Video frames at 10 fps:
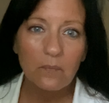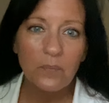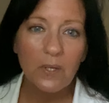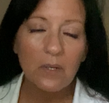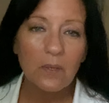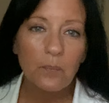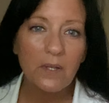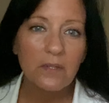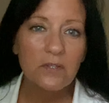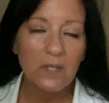bunk
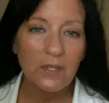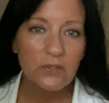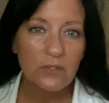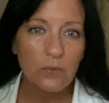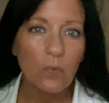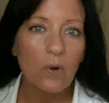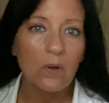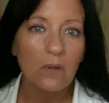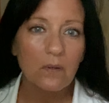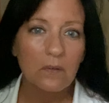beds against the
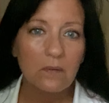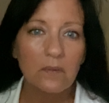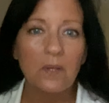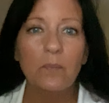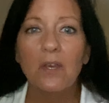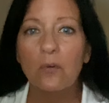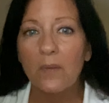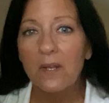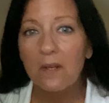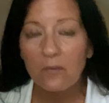wall. They may or
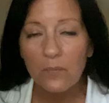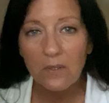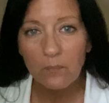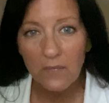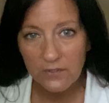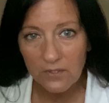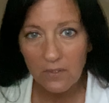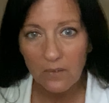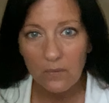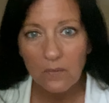may not have been in
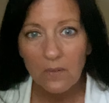Mexico.